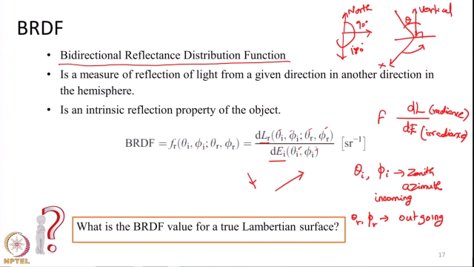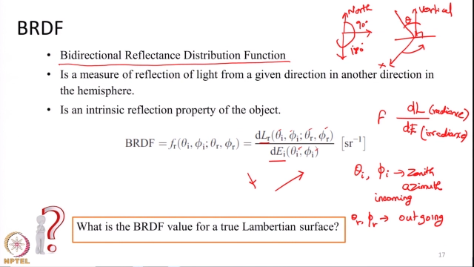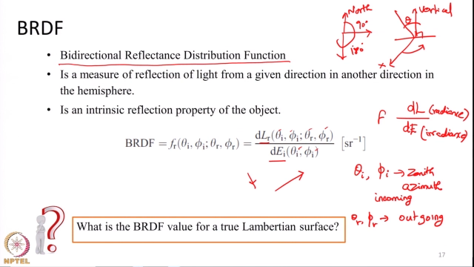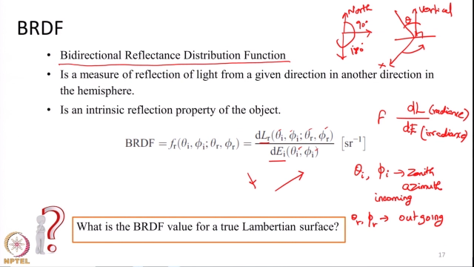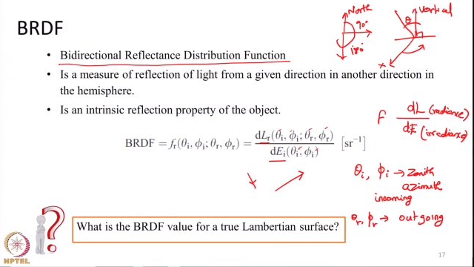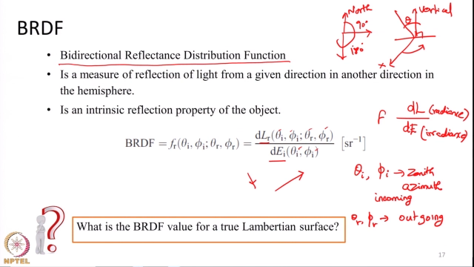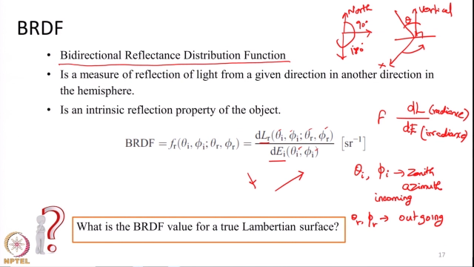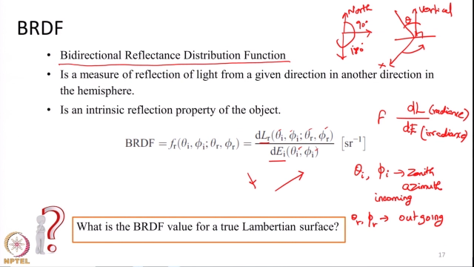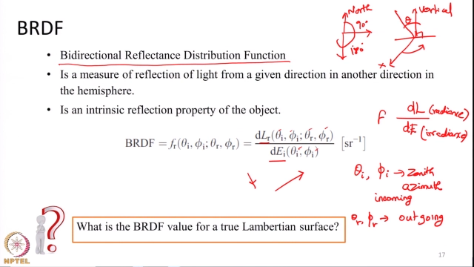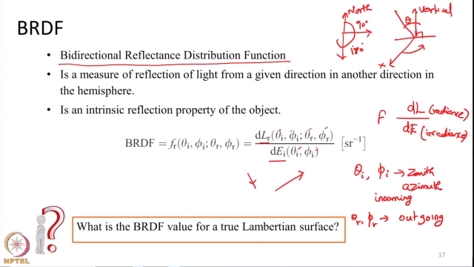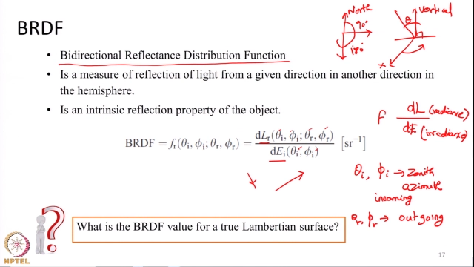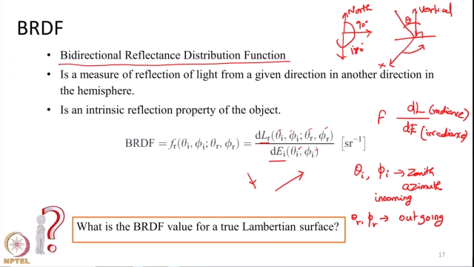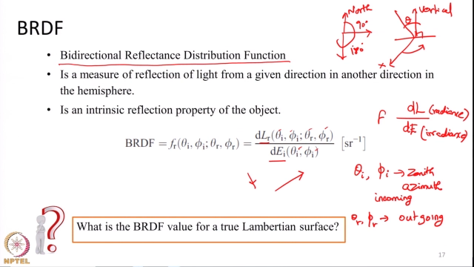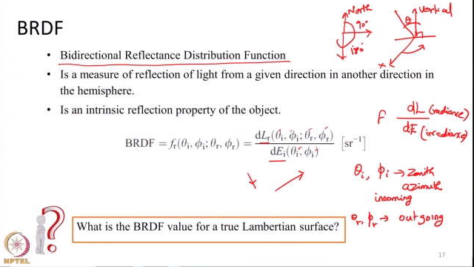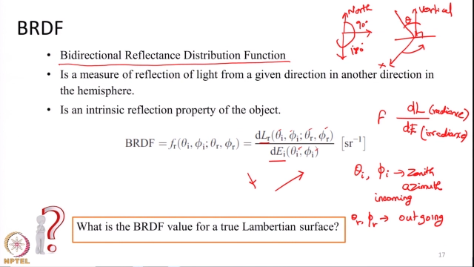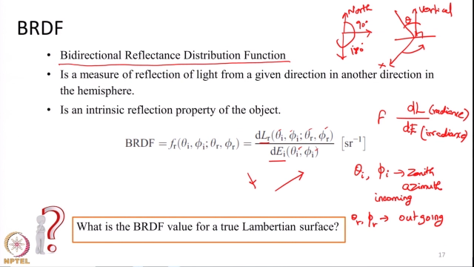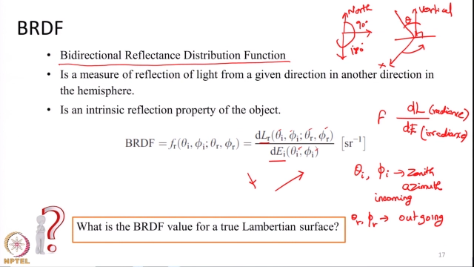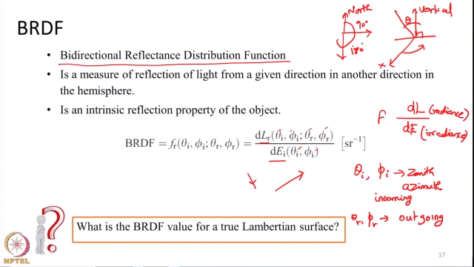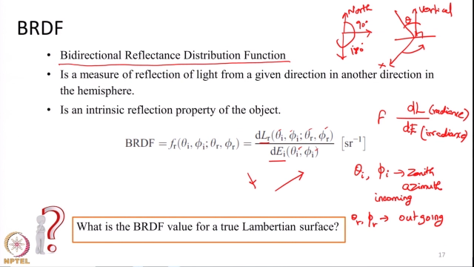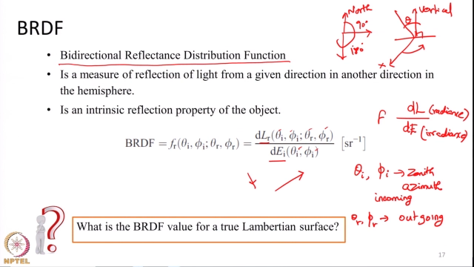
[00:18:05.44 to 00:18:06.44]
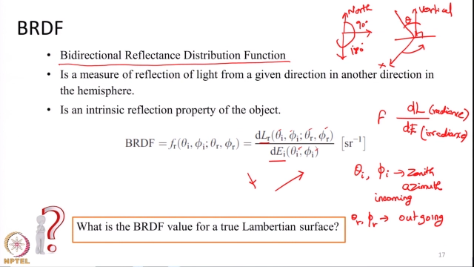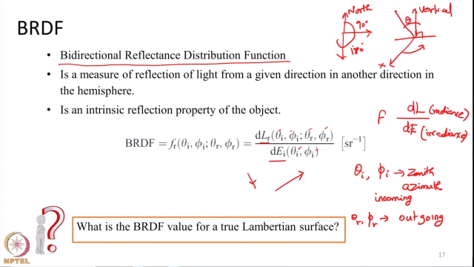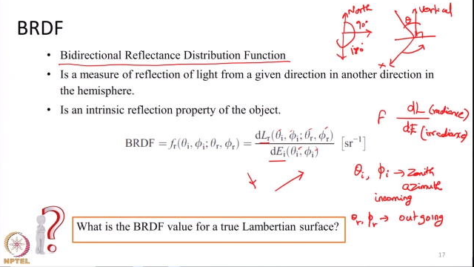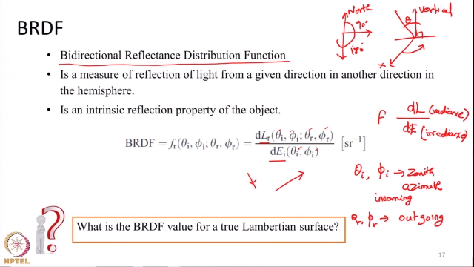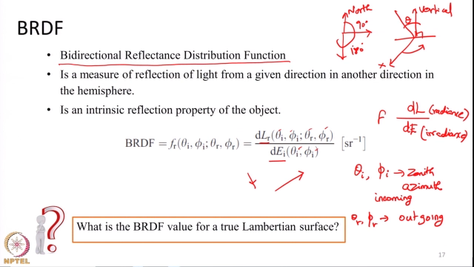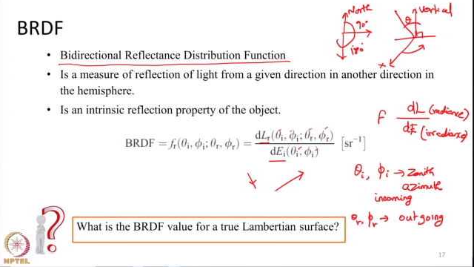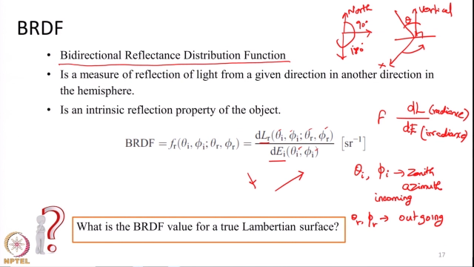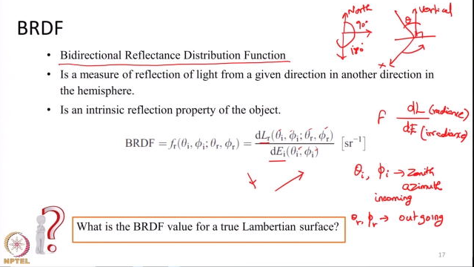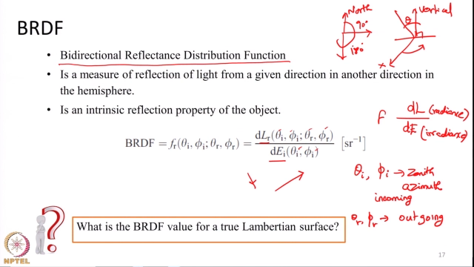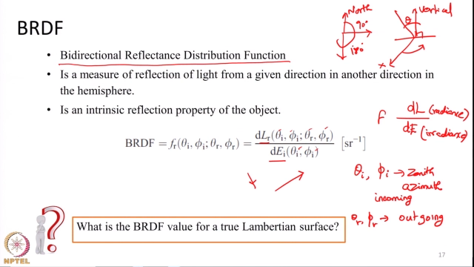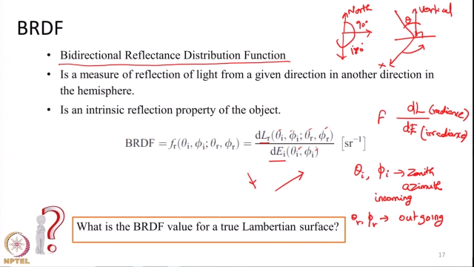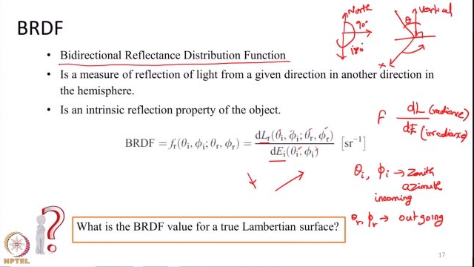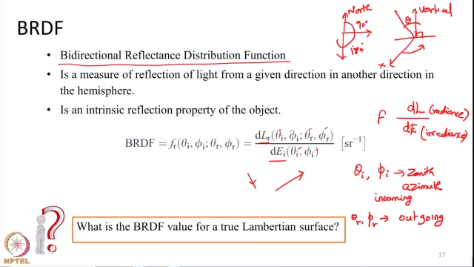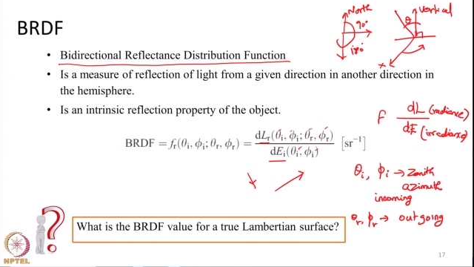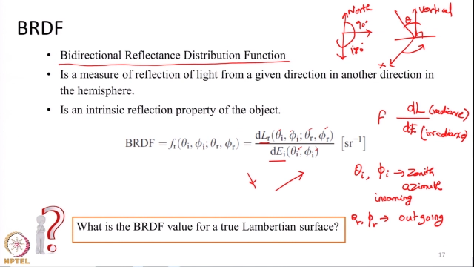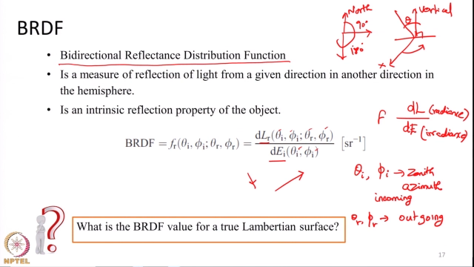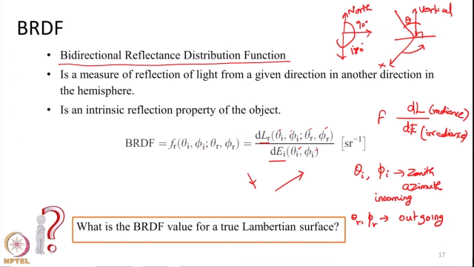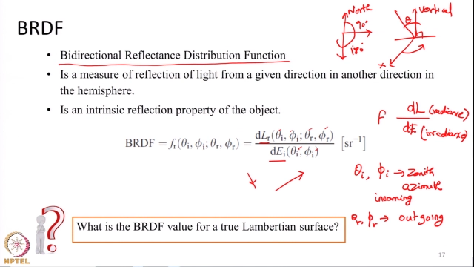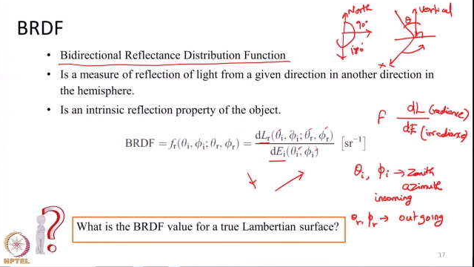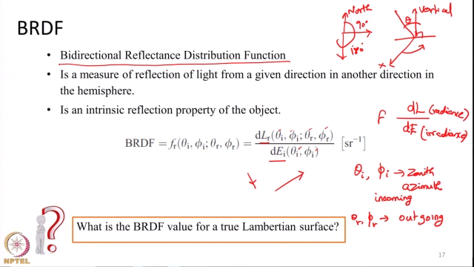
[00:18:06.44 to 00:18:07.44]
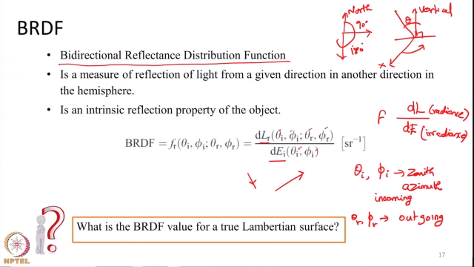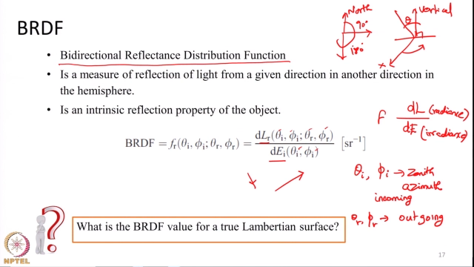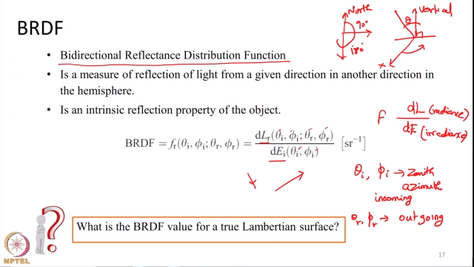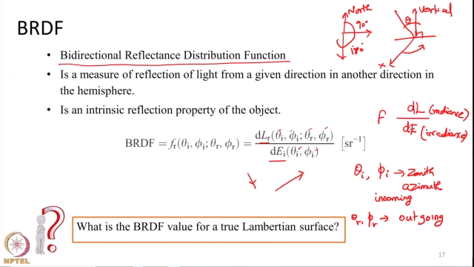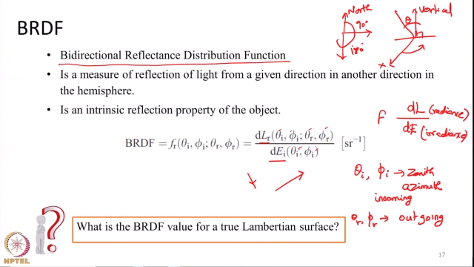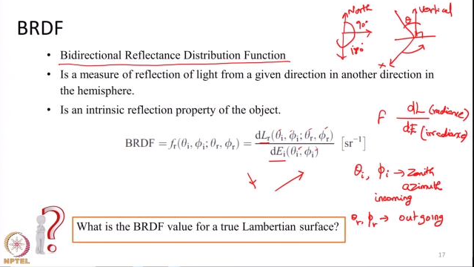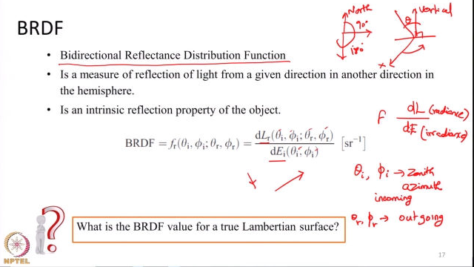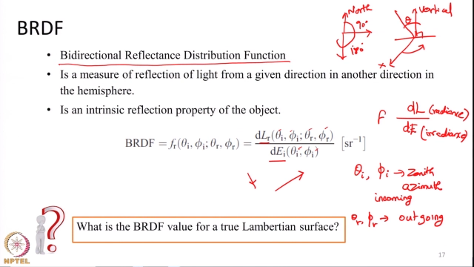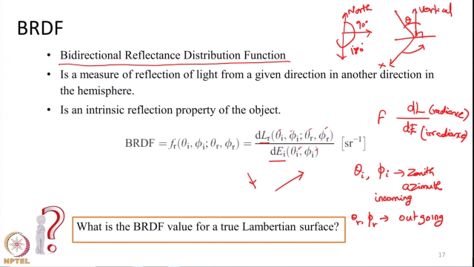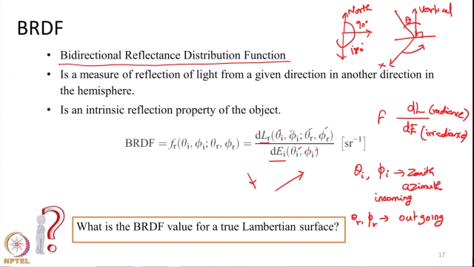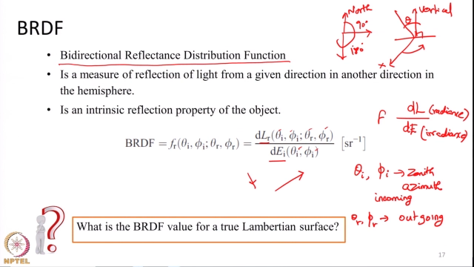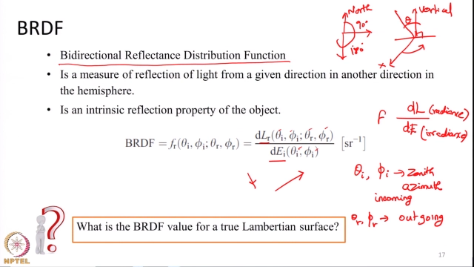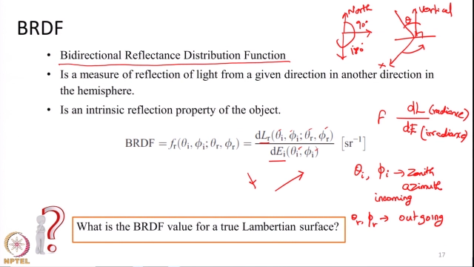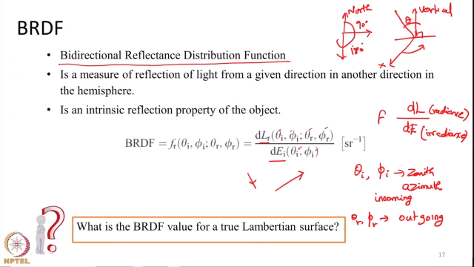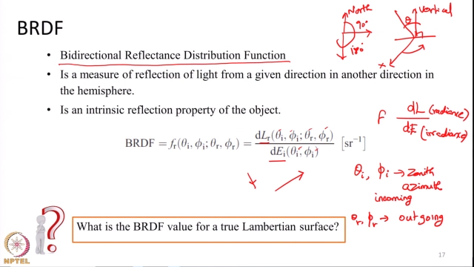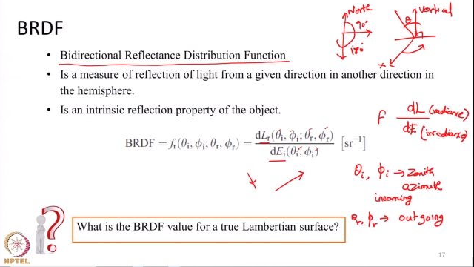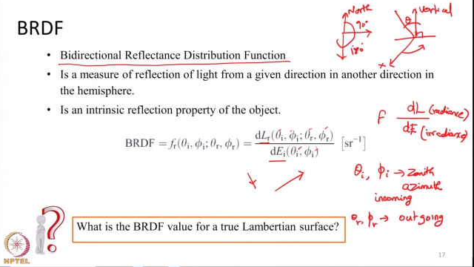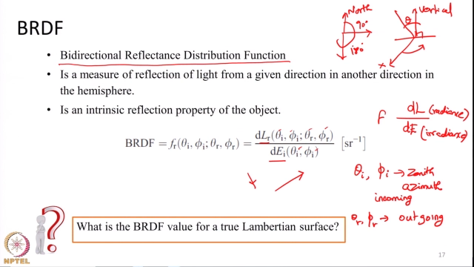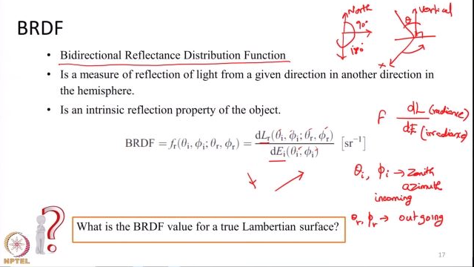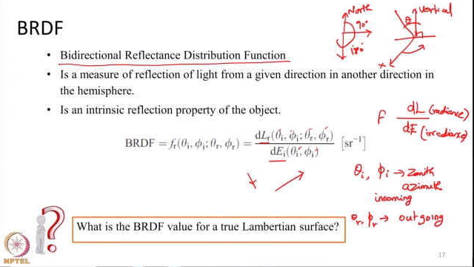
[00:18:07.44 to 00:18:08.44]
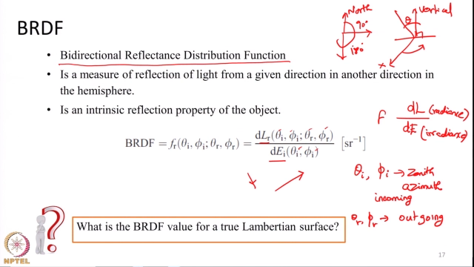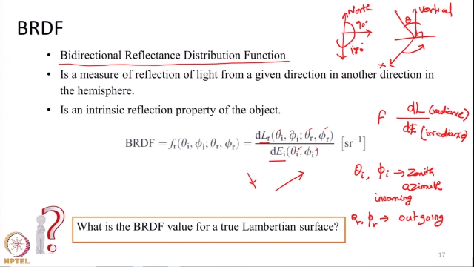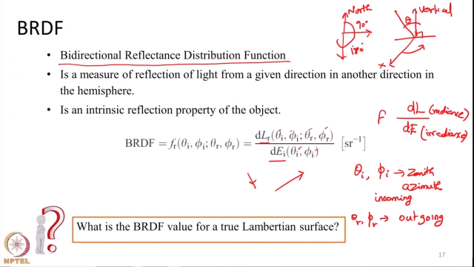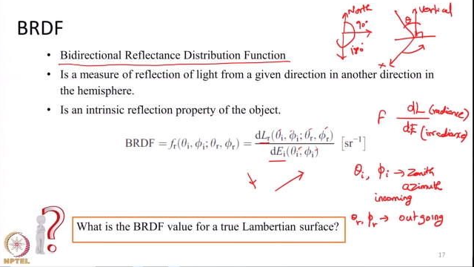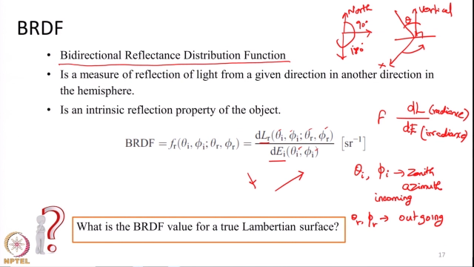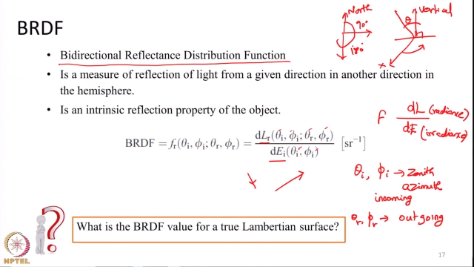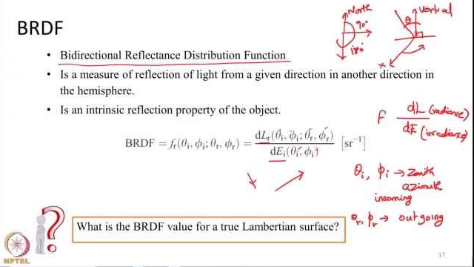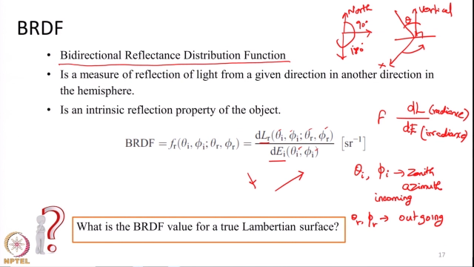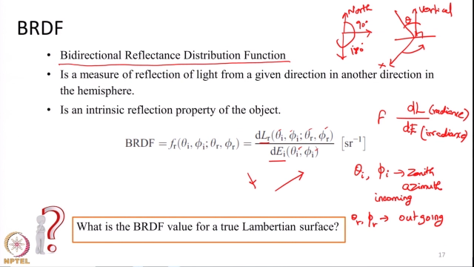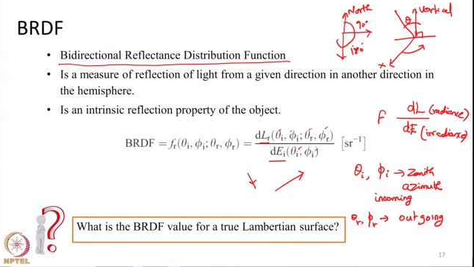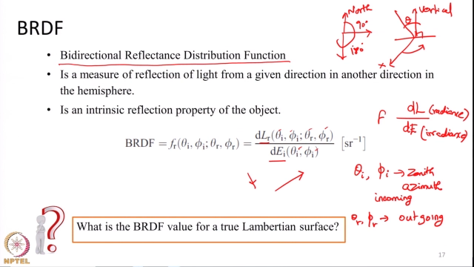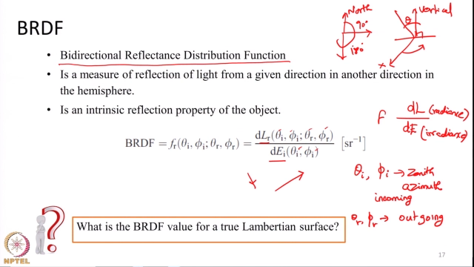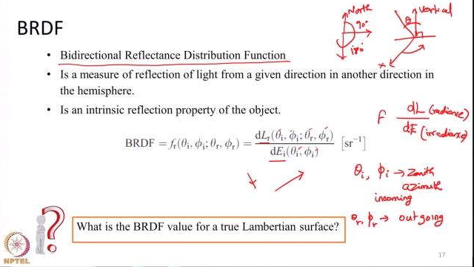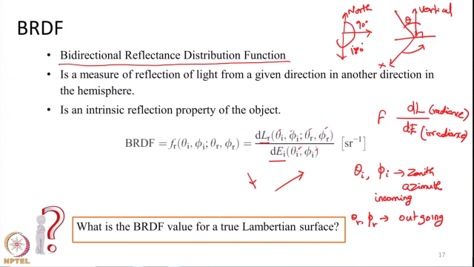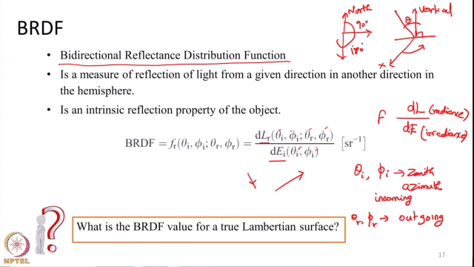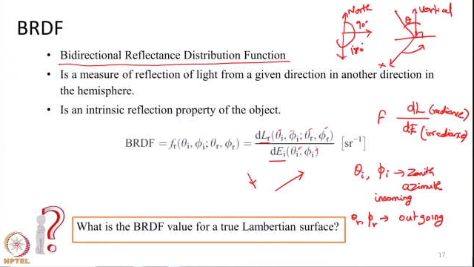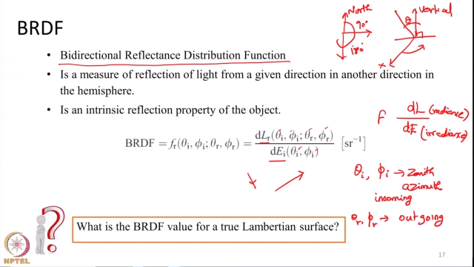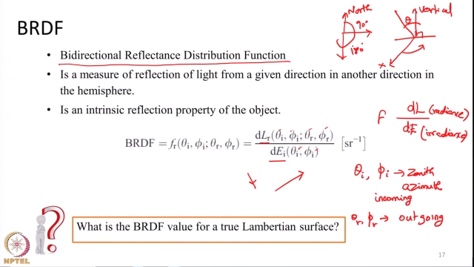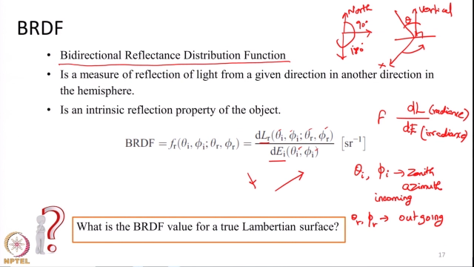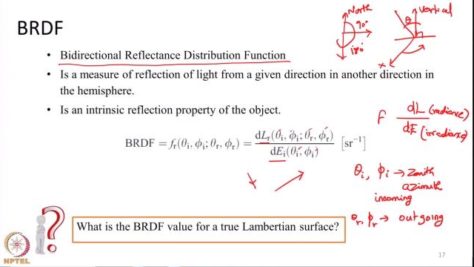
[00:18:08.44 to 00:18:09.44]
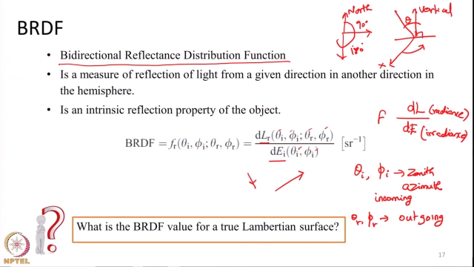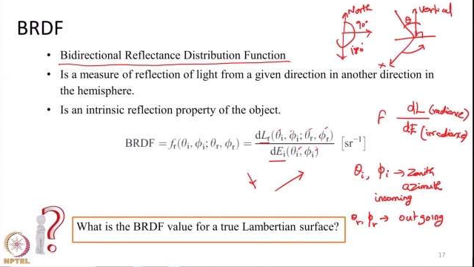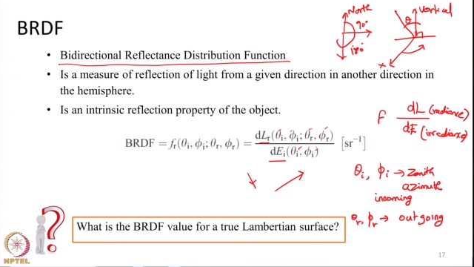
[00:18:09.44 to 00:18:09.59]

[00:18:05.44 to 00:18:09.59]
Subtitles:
(no speaker visible)